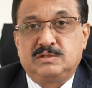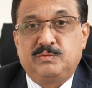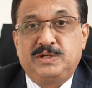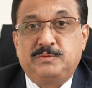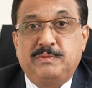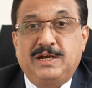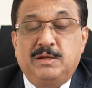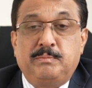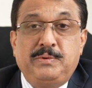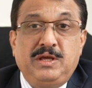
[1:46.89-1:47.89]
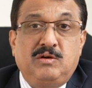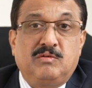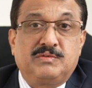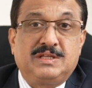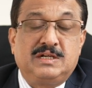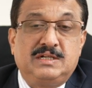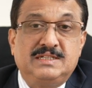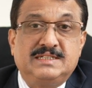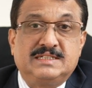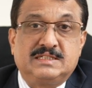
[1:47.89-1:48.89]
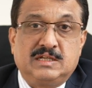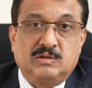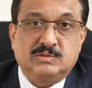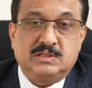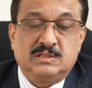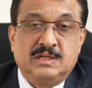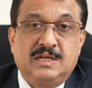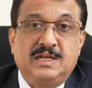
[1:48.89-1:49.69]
which made a peak of 36,000,